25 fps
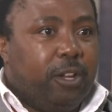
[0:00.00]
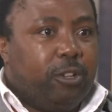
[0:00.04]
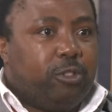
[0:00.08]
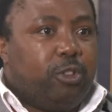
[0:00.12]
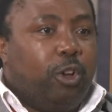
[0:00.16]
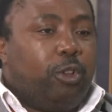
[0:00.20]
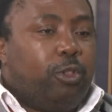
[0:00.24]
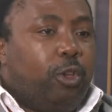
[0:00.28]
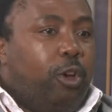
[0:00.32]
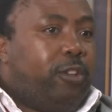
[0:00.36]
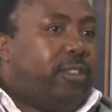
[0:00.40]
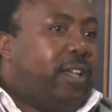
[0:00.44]

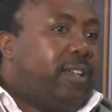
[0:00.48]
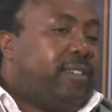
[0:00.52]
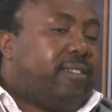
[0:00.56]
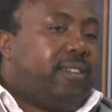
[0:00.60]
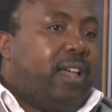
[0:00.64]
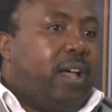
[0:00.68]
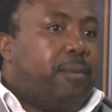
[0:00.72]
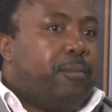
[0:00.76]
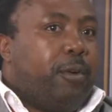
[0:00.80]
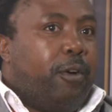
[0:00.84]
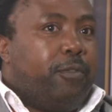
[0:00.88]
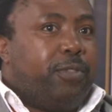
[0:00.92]
So those are
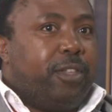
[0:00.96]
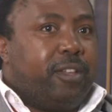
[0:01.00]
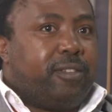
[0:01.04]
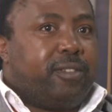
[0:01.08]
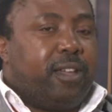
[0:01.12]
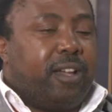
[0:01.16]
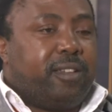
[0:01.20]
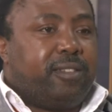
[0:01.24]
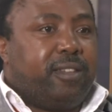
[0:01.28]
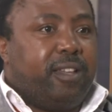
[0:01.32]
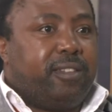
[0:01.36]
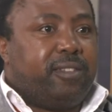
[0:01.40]
some of the
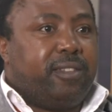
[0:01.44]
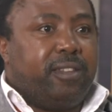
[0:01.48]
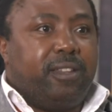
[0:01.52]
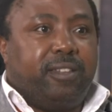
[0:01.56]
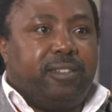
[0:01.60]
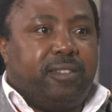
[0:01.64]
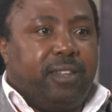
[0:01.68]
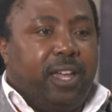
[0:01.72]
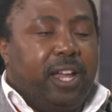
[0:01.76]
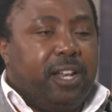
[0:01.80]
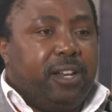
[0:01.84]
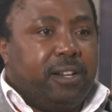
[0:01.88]

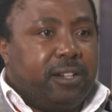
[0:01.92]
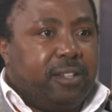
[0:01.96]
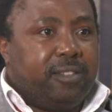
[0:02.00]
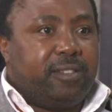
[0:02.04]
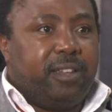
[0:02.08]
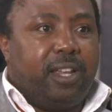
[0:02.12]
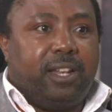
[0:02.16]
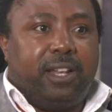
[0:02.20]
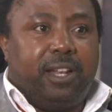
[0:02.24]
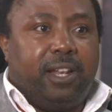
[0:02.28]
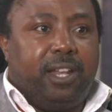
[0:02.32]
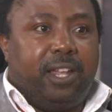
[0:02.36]
successes, and
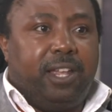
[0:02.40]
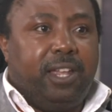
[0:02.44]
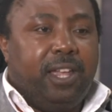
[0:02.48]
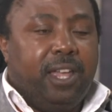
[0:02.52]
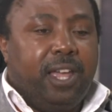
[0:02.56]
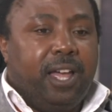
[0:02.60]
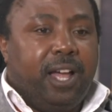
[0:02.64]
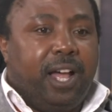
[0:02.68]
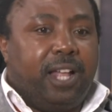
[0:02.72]
recently,